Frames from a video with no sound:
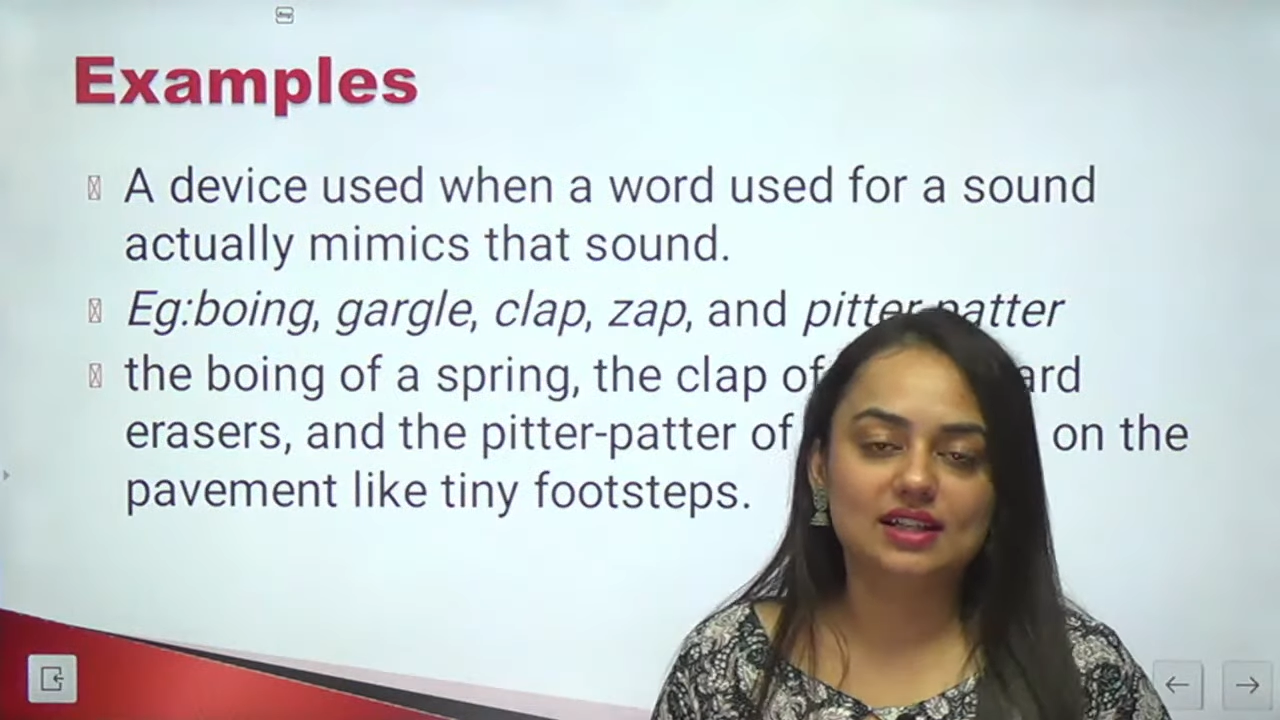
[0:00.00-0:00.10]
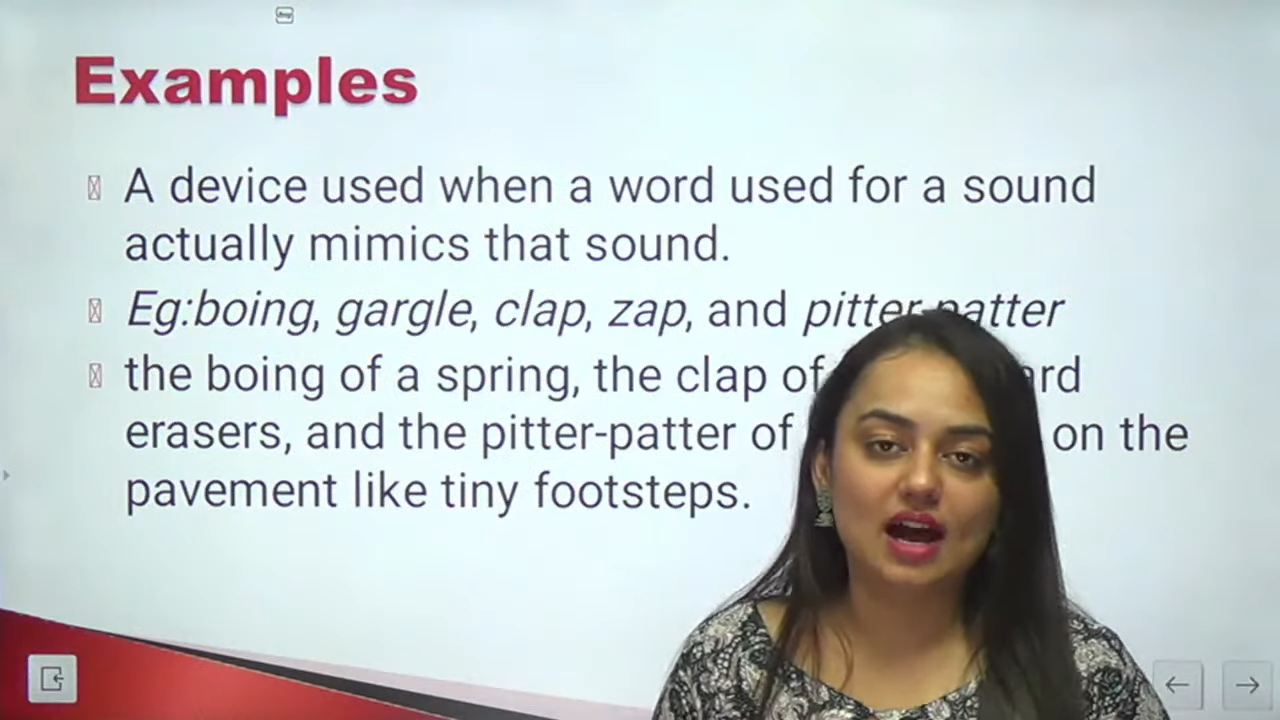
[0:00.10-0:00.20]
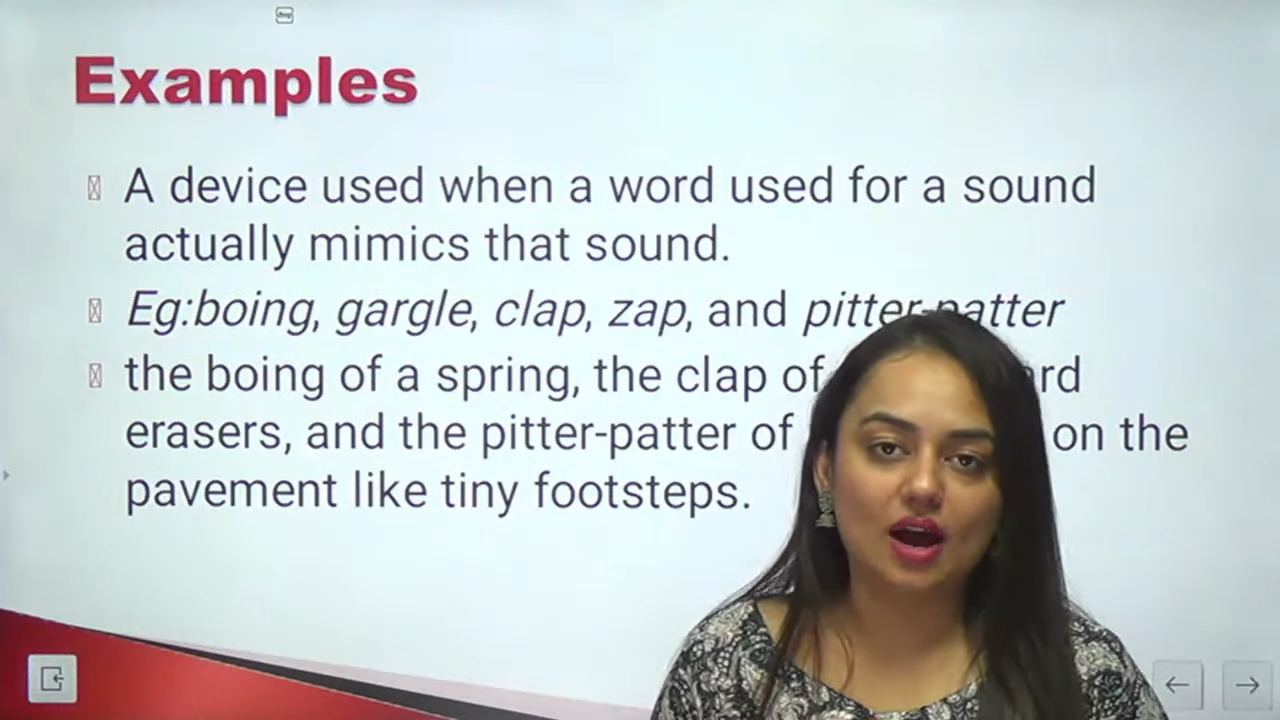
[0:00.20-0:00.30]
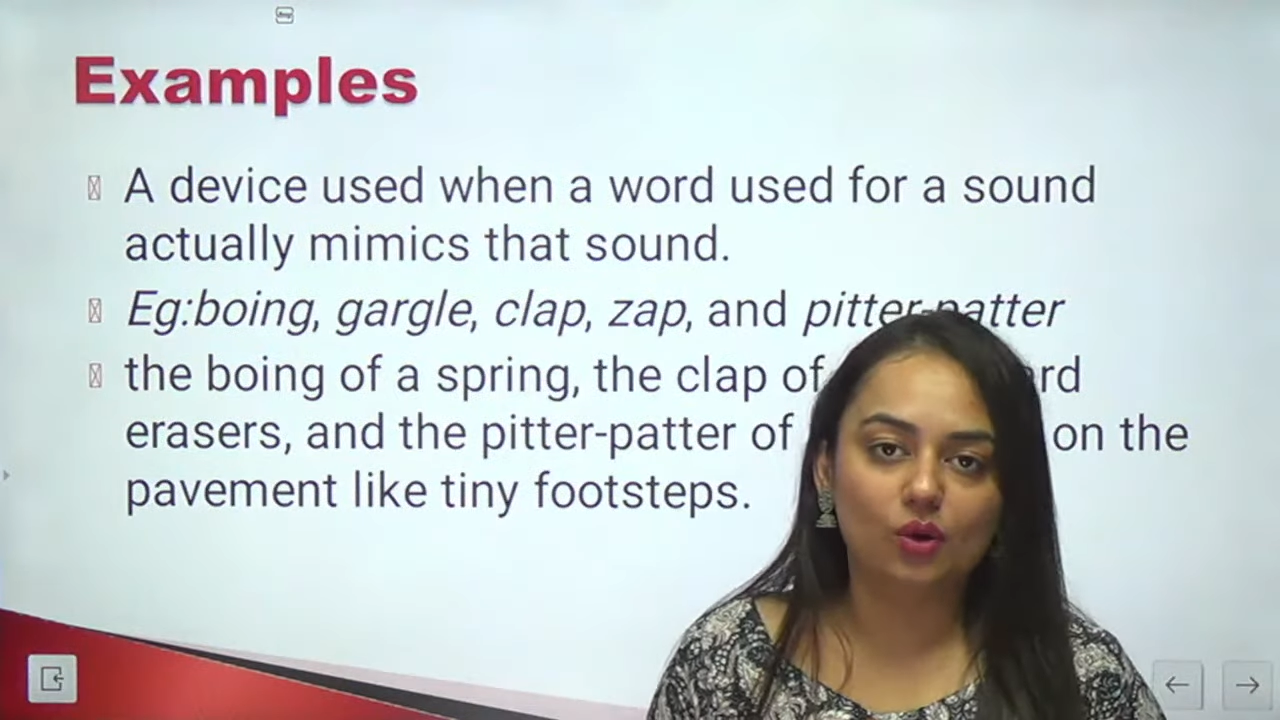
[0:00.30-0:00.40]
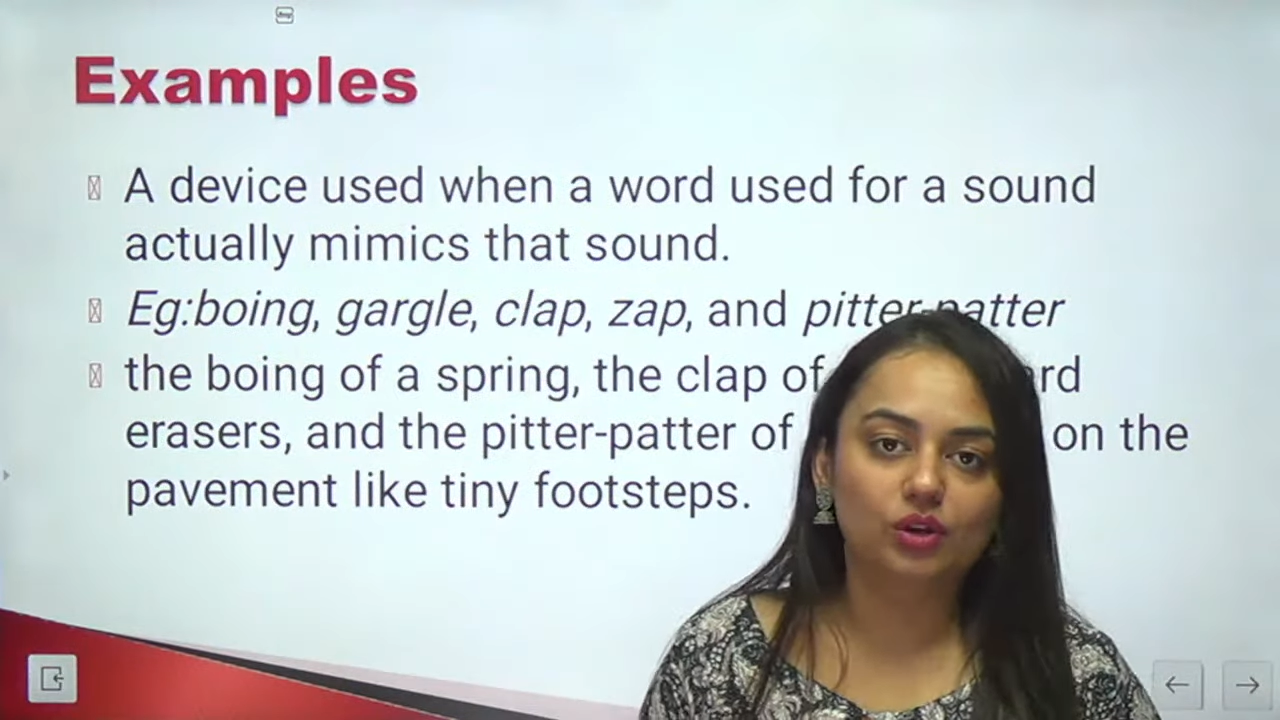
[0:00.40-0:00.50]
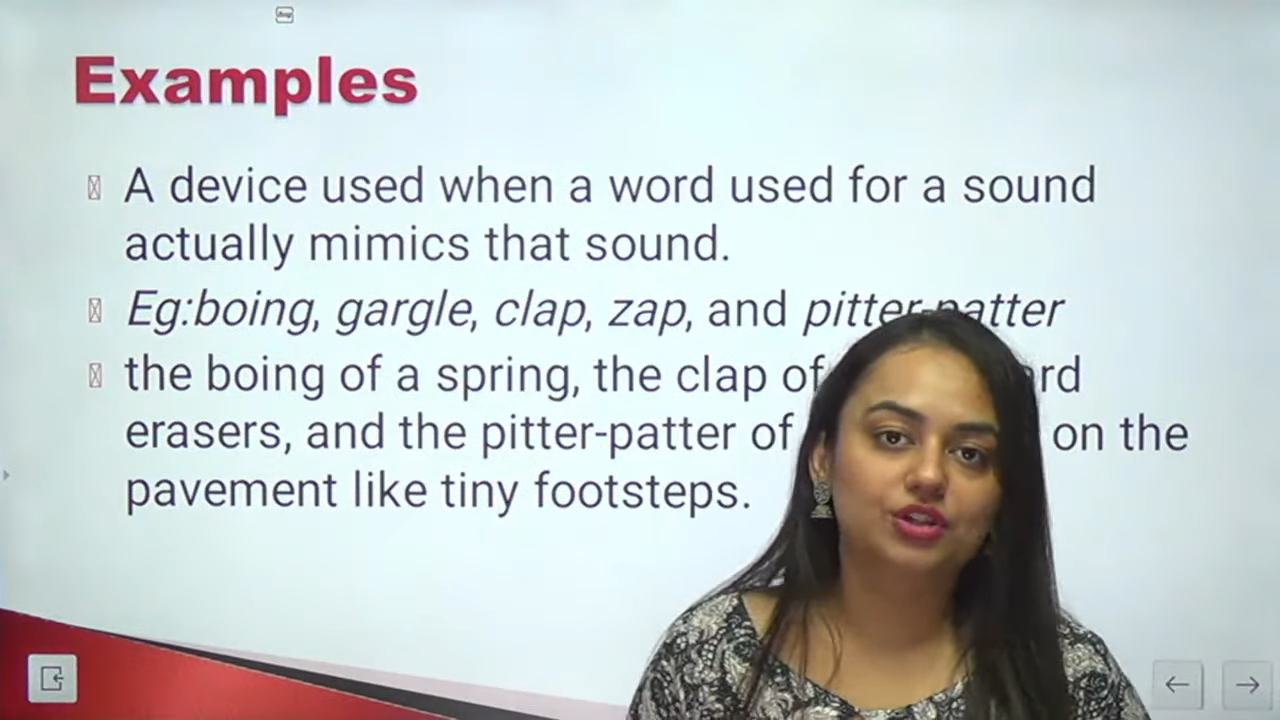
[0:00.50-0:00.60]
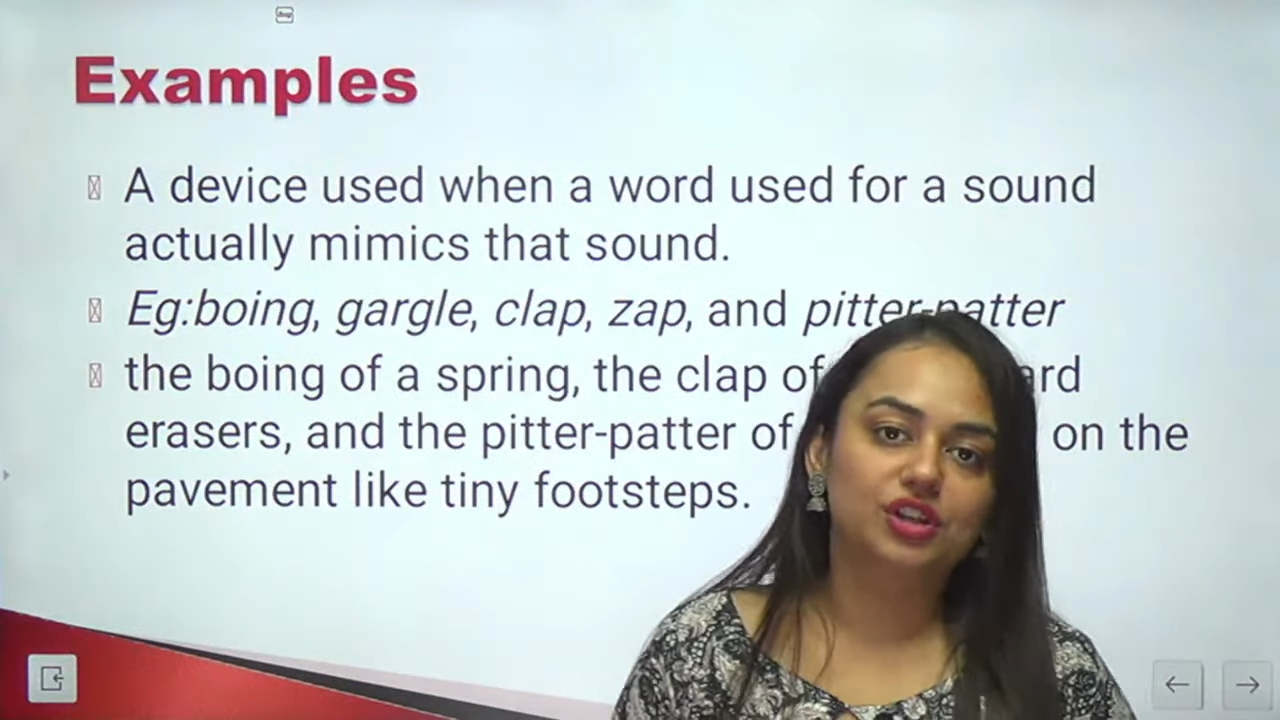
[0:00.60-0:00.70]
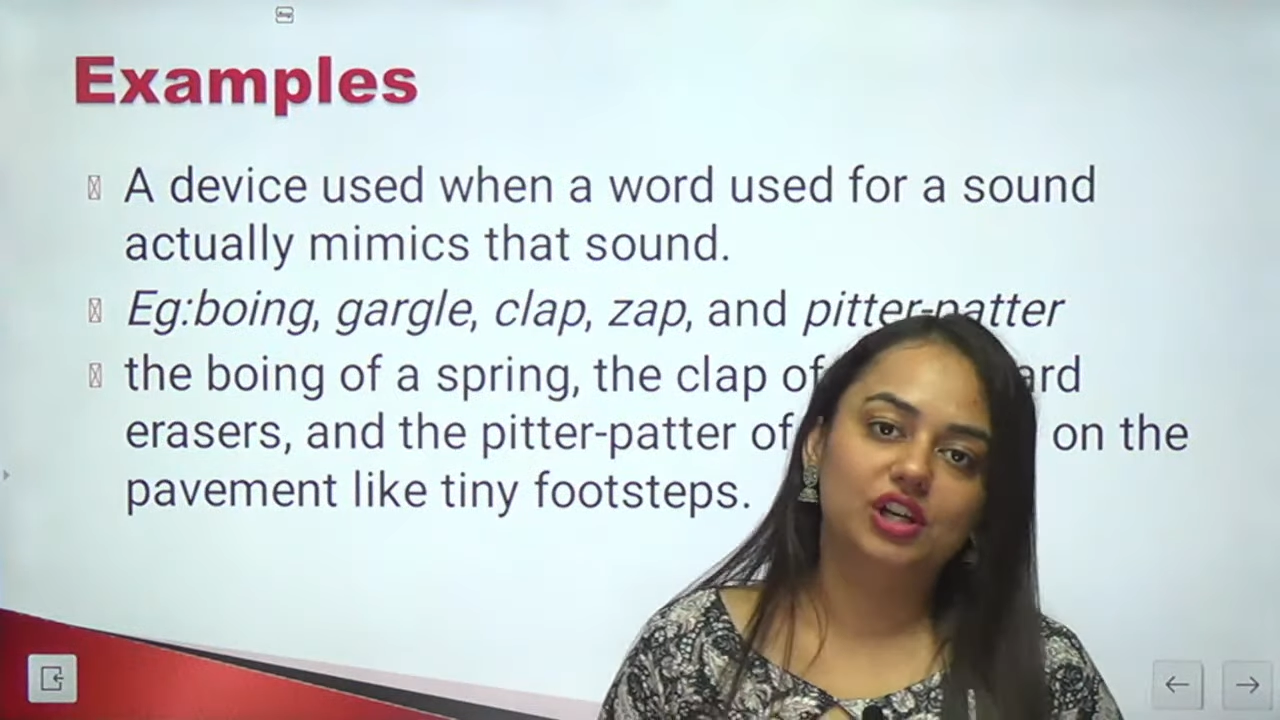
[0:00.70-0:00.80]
how literary